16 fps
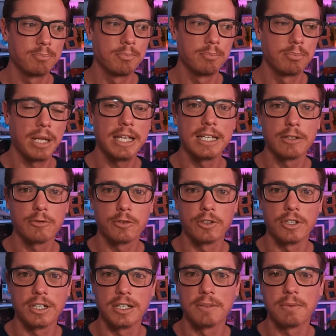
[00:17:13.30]
playing it for
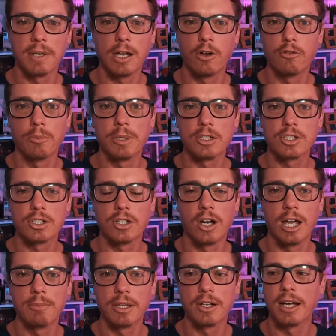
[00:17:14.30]
the however much
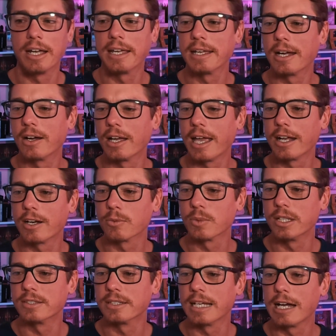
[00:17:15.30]
time that I had it
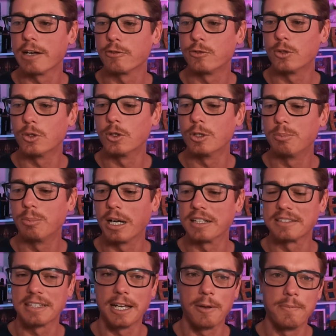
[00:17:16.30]
rented out for,
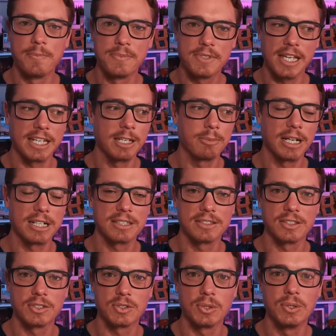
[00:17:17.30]
but taking it back to
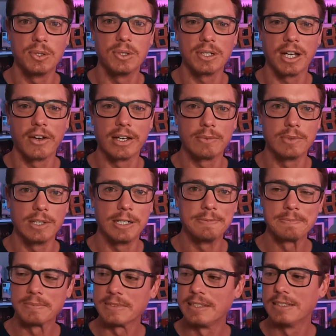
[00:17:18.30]
the store going, well,
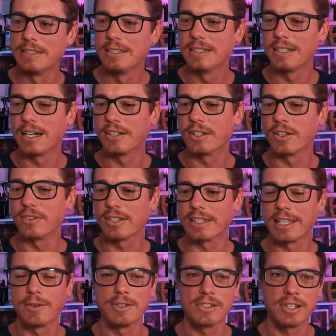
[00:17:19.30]
I don't think
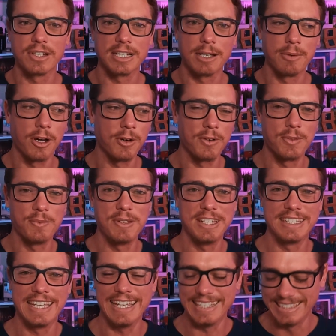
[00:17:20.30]
that one's going to come home with me
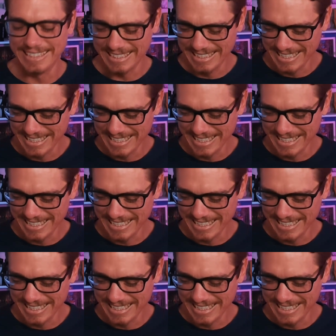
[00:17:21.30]
again.